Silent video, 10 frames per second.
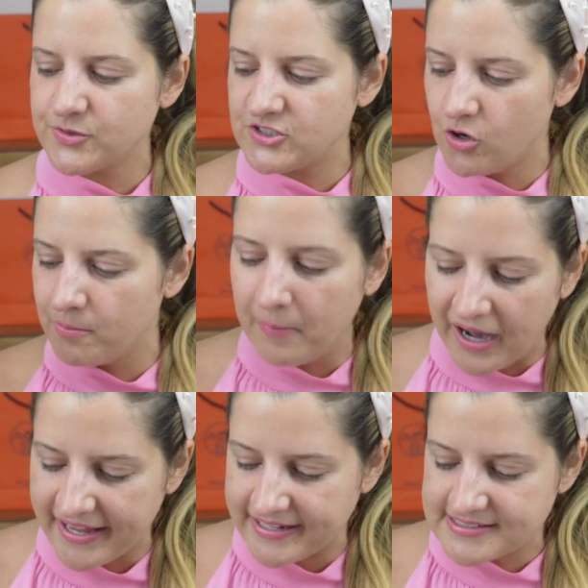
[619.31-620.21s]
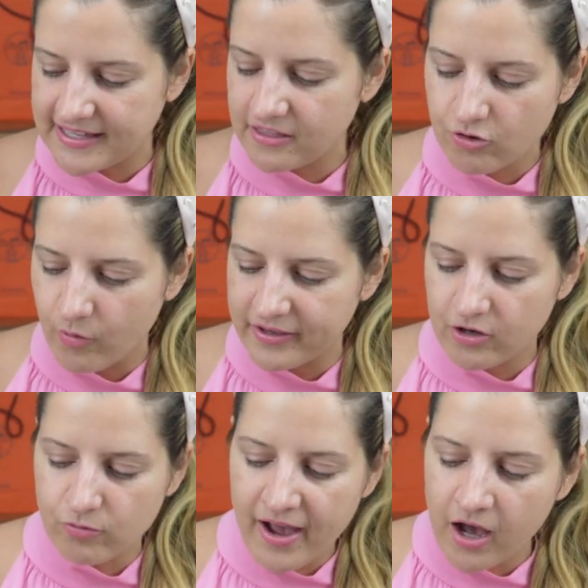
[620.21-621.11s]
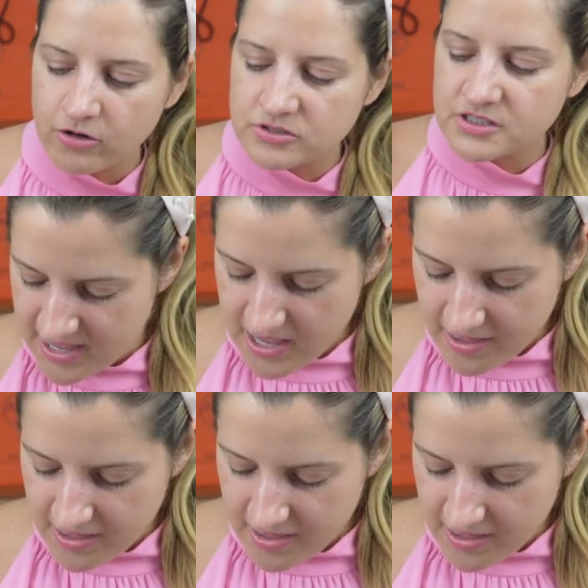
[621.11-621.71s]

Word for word: so I don't mind like throwing it around.